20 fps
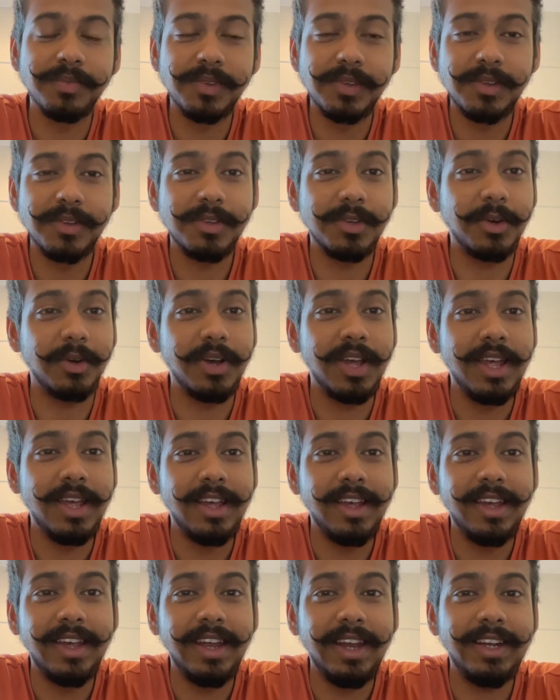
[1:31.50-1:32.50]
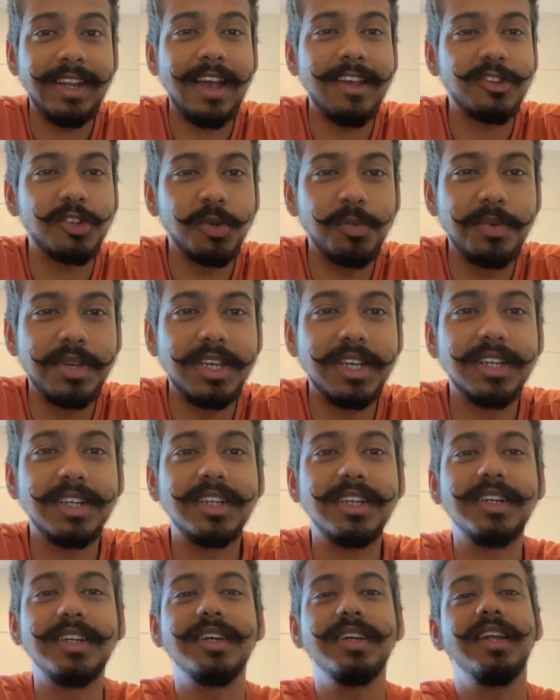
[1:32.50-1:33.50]
So it has to be
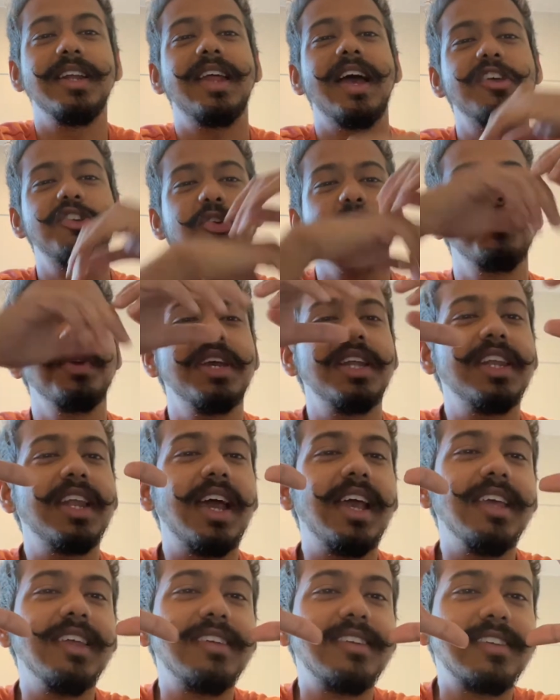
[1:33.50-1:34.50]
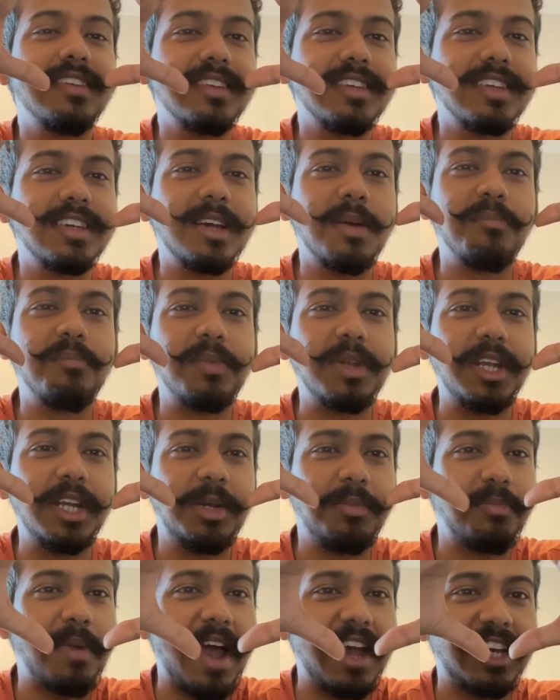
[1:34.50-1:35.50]
a nice
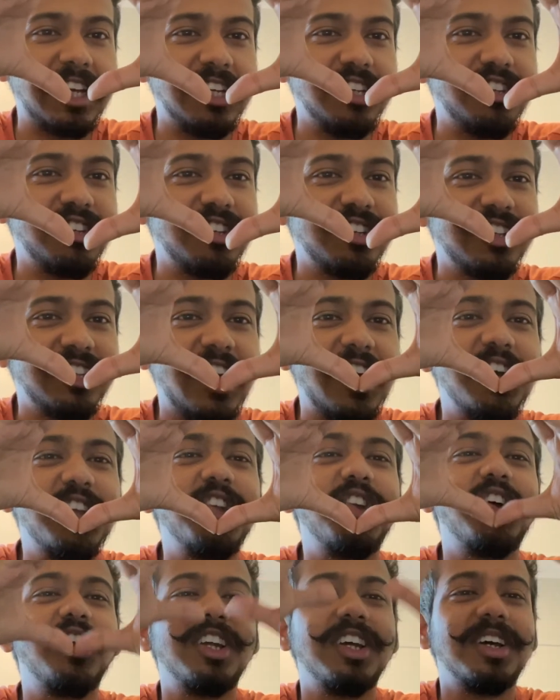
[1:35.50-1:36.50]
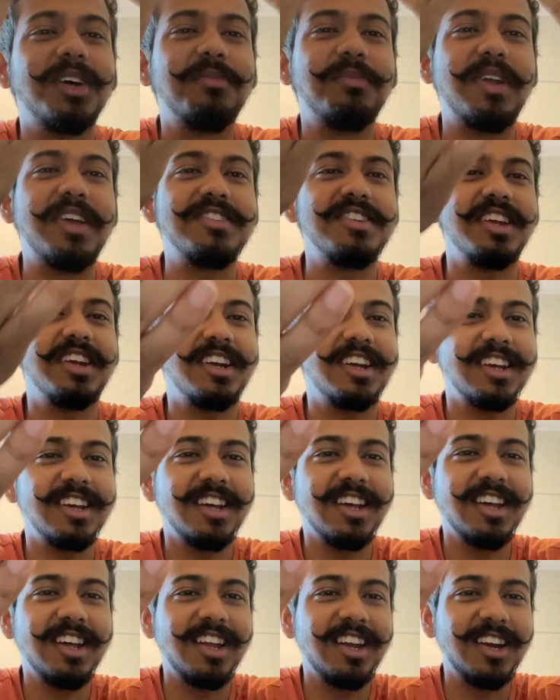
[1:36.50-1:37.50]
complete package that you're gonna present
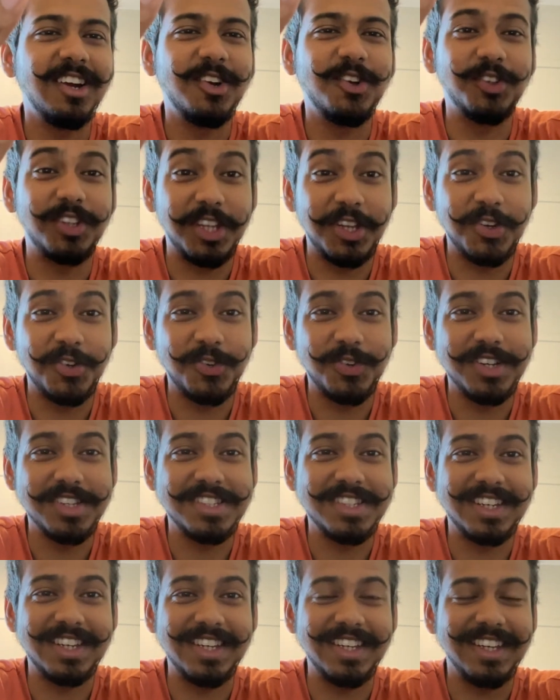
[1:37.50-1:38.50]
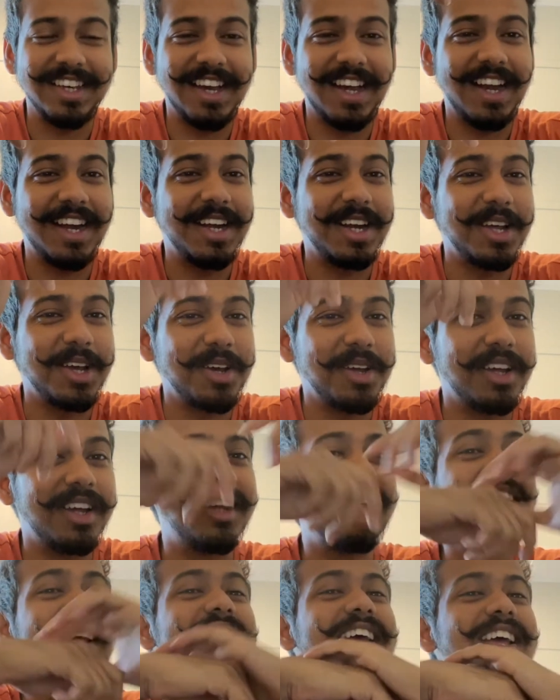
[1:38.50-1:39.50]
to the university, and
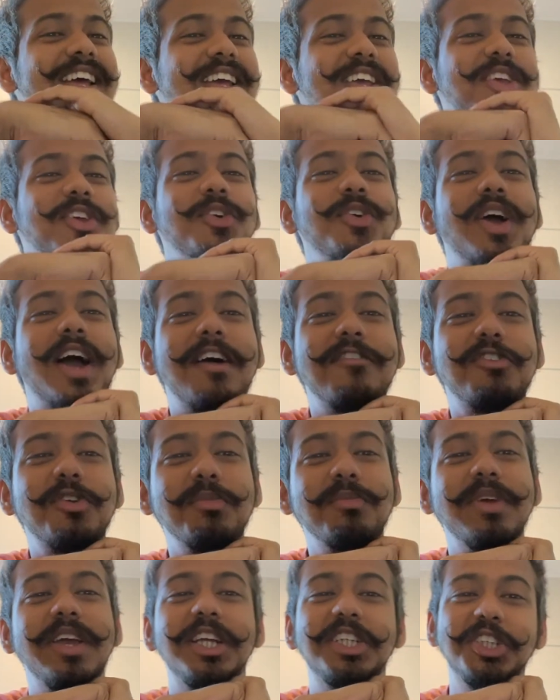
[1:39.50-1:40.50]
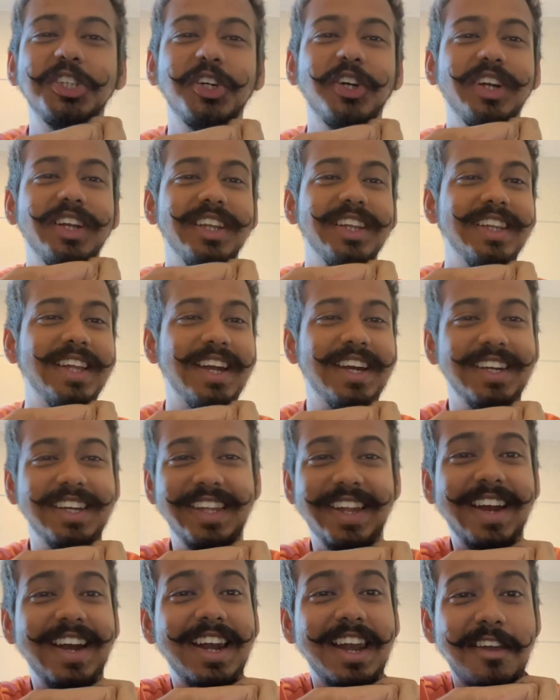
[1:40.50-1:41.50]
you have to make sure that
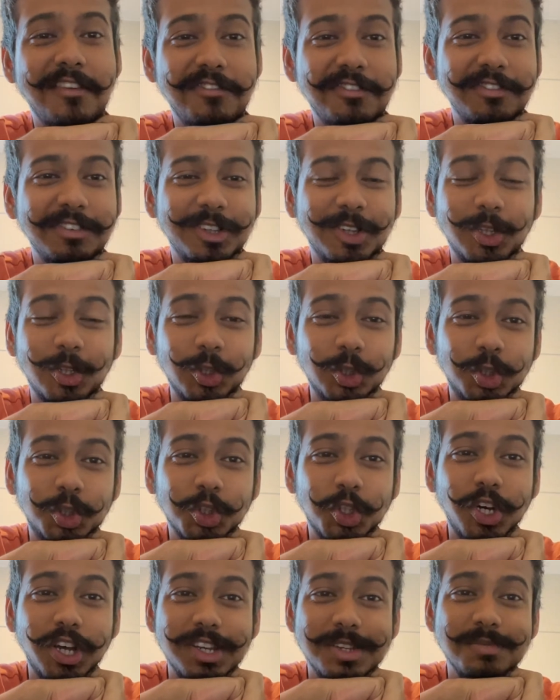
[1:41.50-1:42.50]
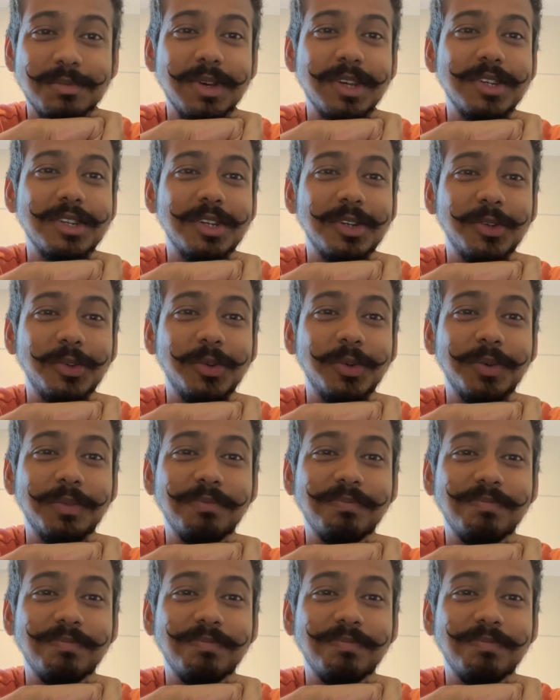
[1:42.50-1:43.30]
they are left with no choice but to